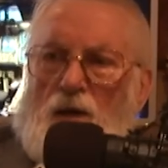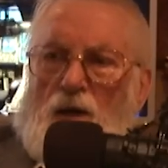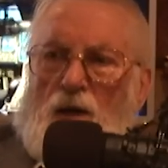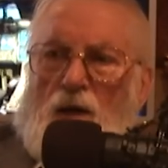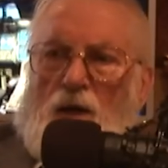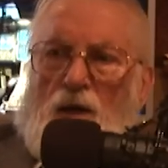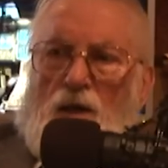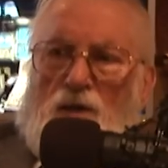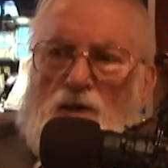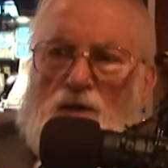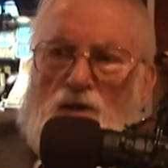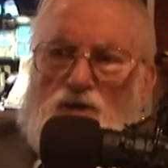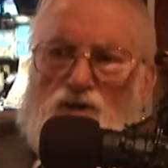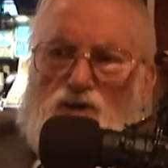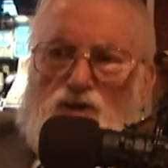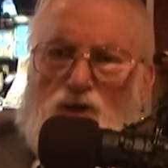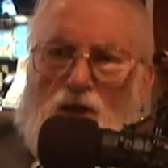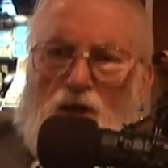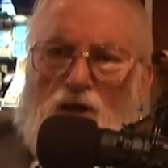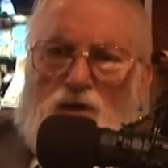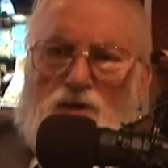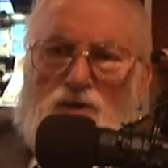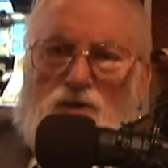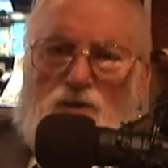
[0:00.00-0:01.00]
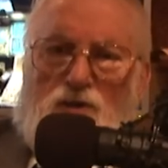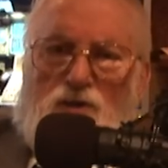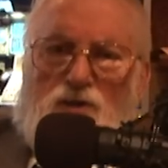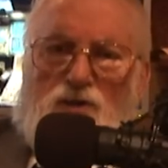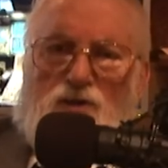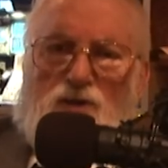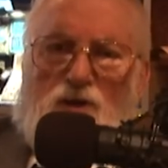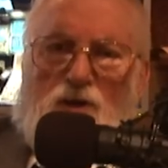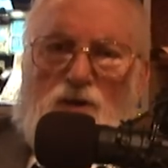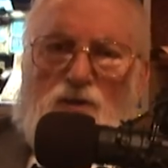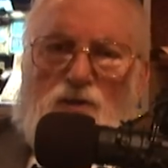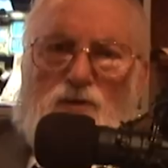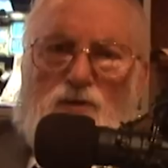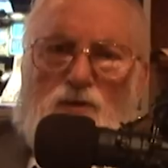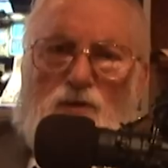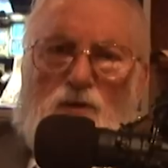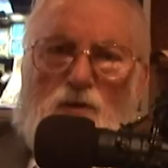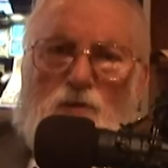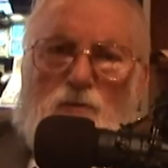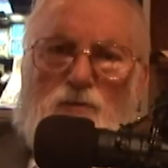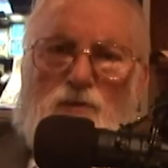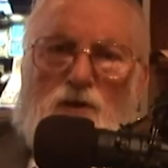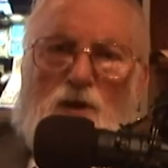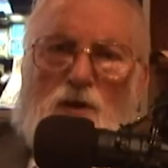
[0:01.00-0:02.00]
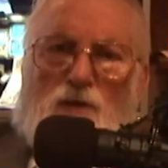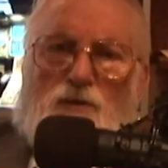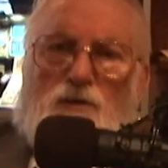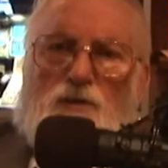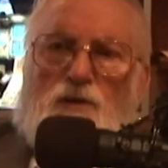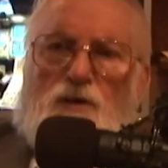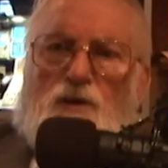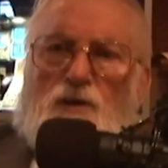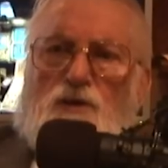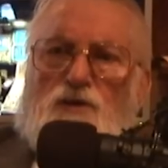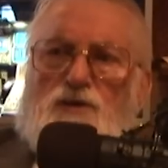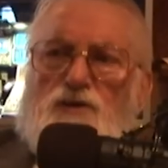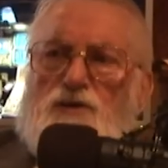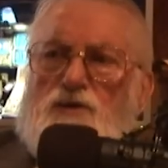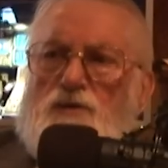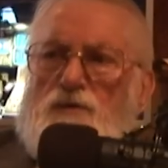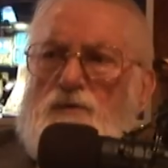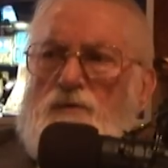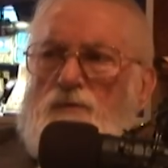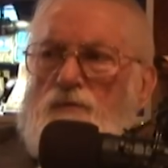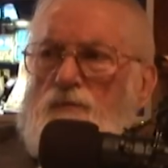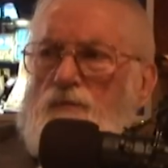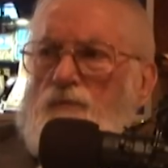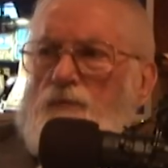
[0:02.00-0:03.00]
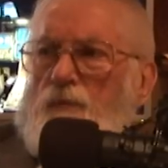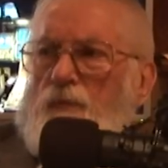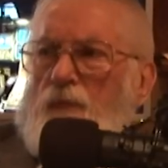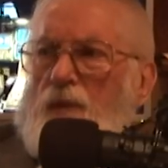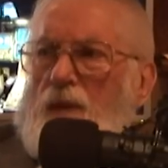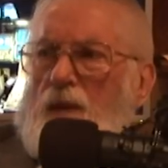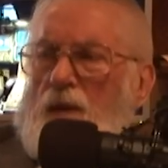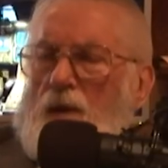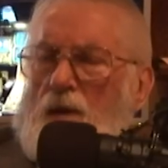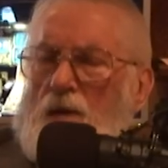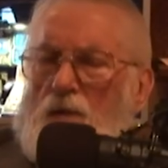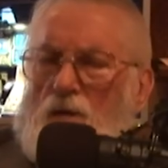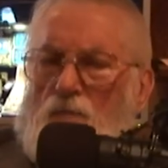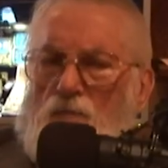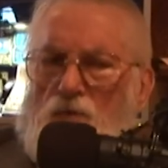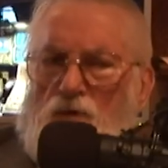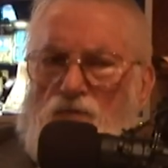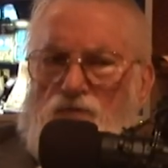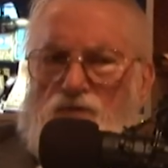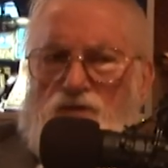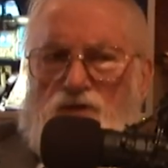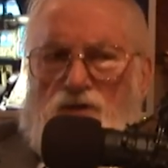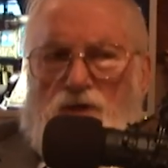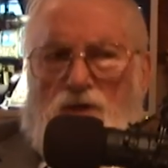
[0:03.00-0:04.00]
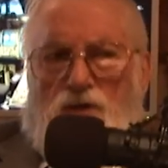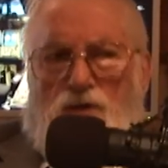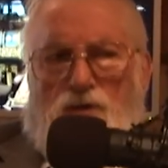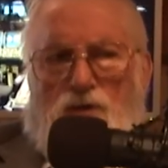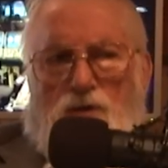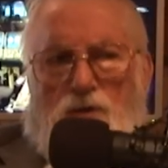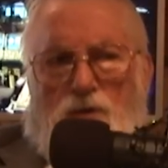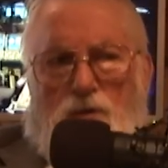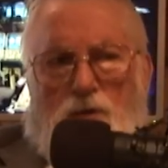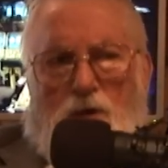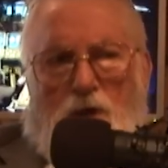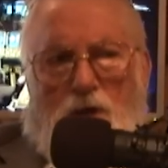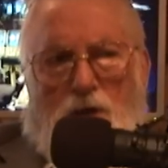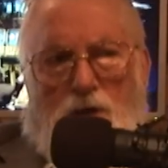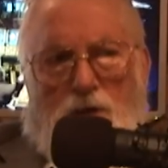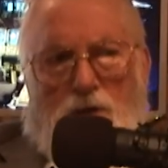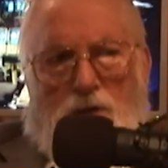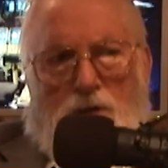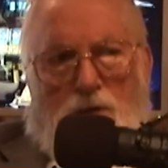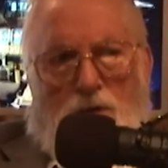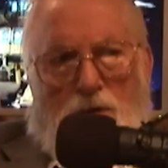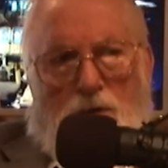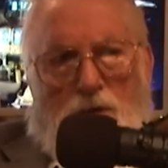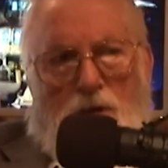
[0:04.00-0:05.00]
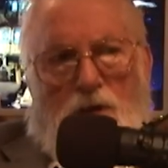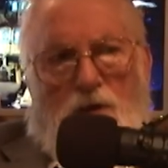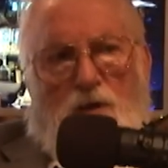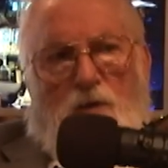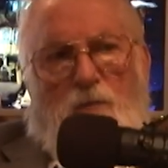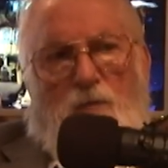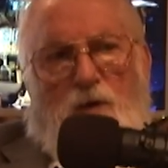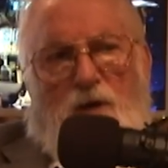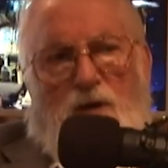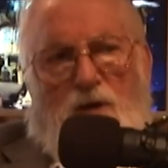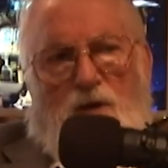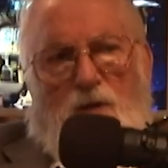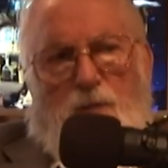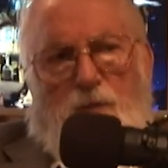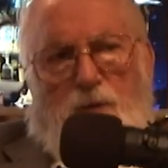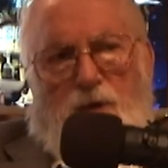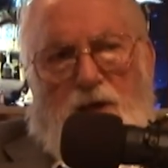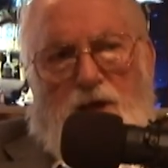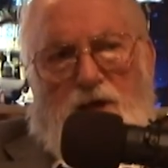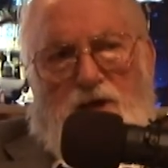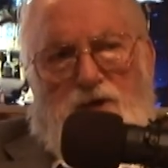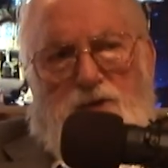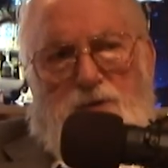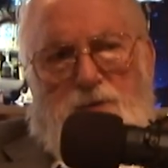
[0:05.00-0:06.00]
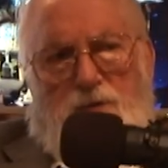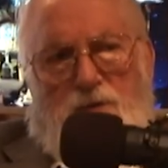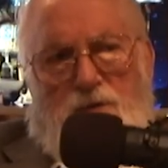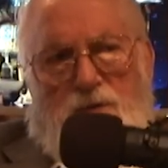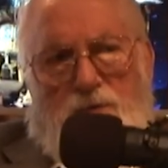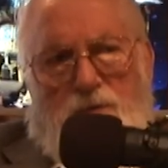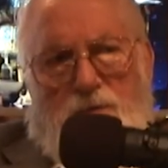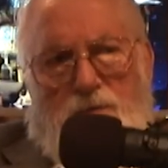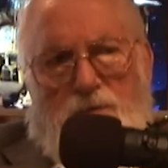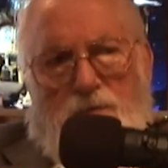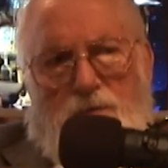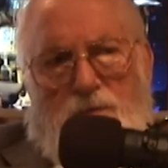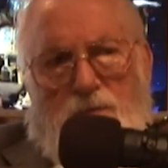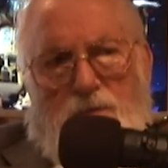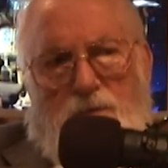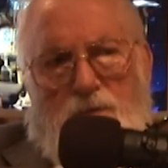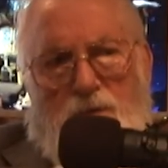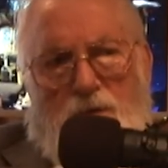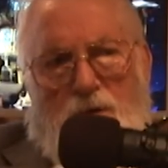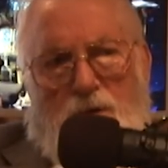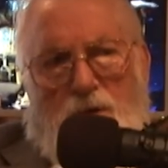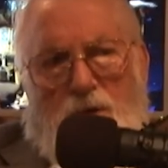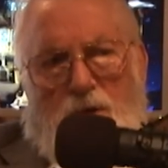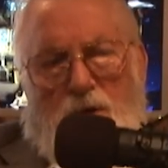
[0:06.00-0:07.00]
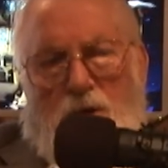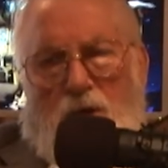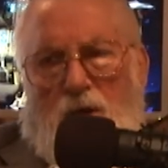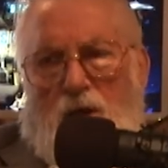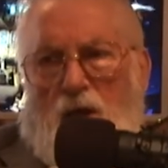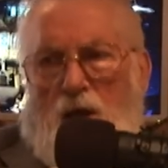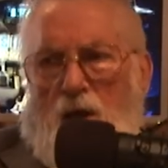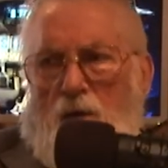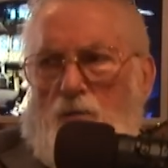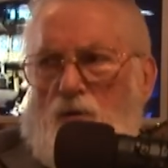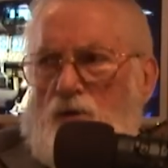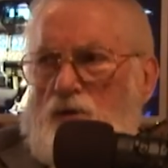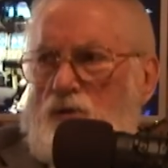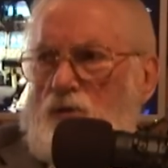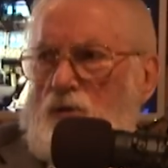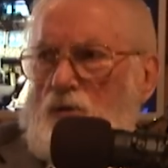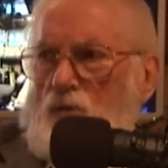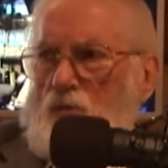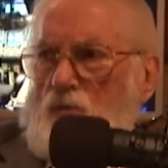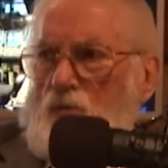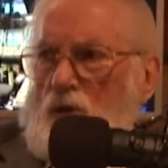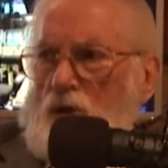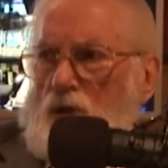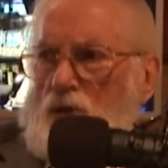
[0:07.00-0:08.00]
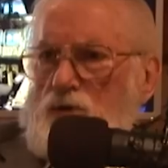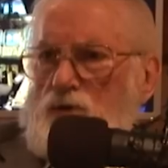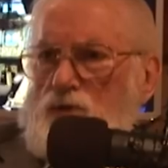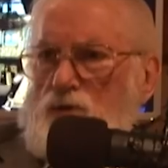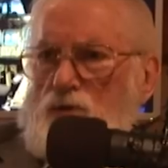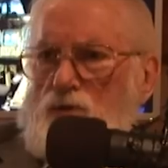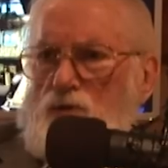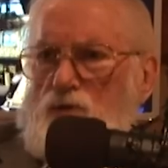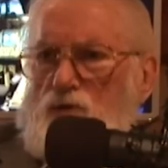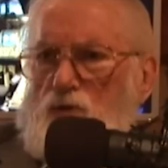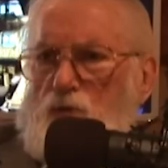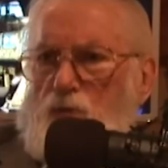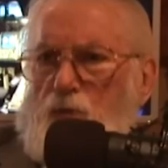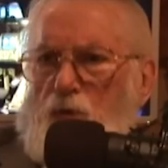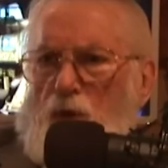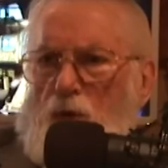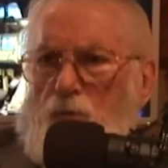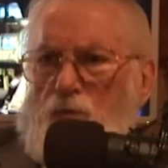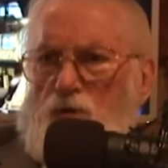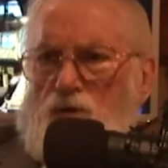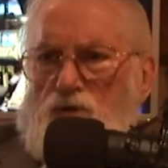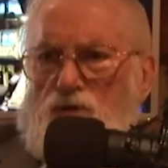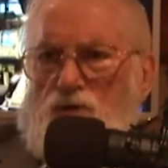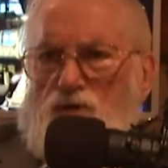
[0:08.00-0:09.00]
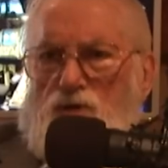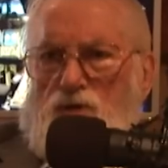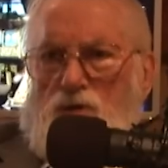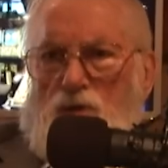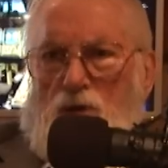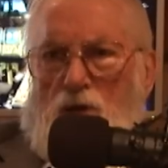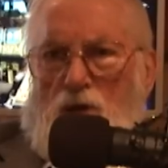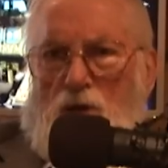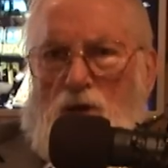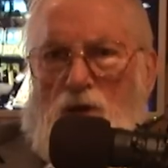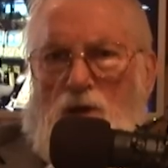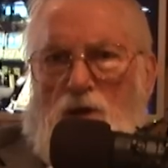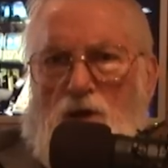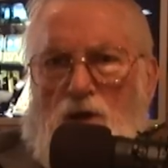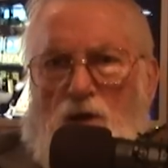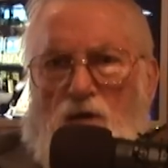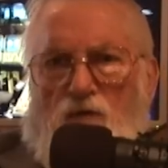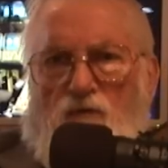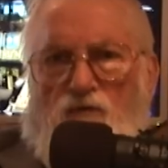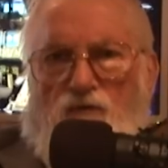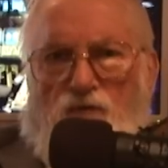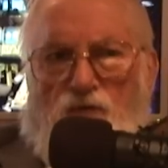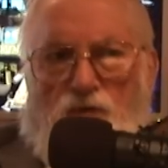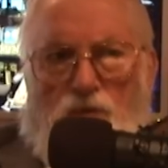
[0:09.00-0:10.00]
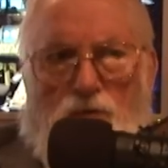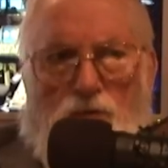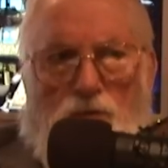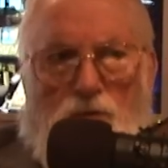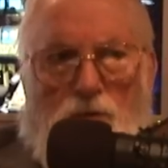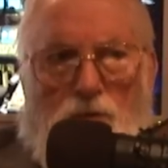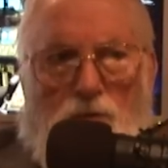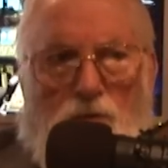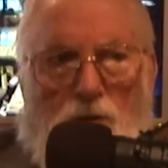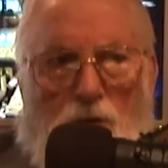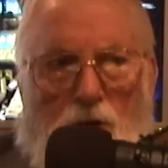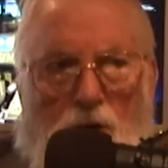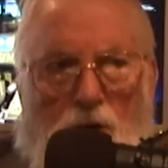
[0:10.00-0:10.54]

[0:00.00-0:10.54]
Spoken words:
And the Chancellor said to him, Dr. Nicholson, we've seen your article on the Mycoplasma, and we don't want you to publish anything further